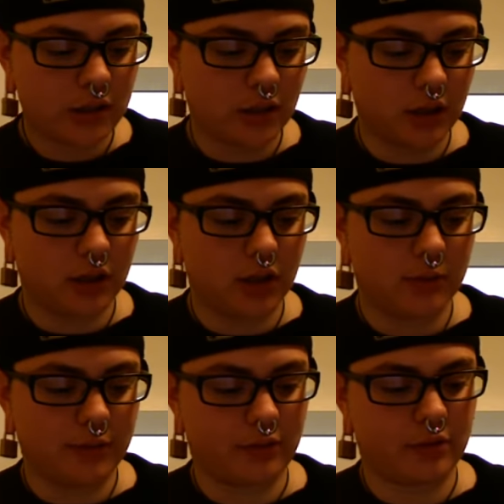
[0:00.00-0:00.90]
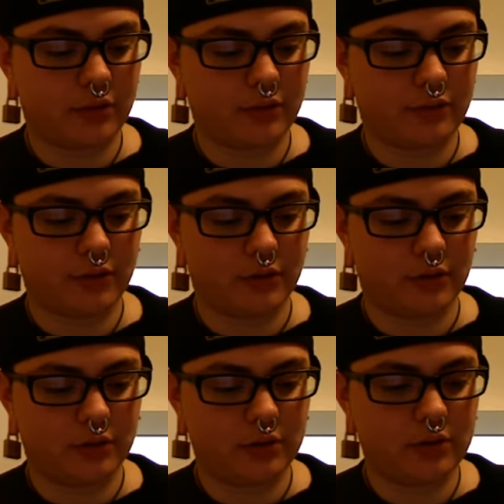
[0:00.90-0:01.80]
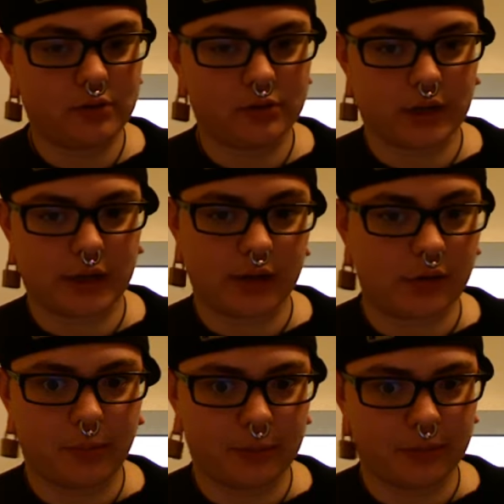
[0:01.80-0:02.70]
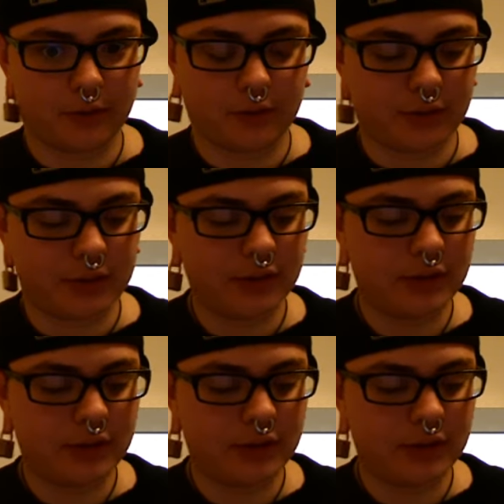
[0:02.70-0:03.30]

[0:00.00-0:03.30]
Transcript: um, in order to feel like I know what people are doing.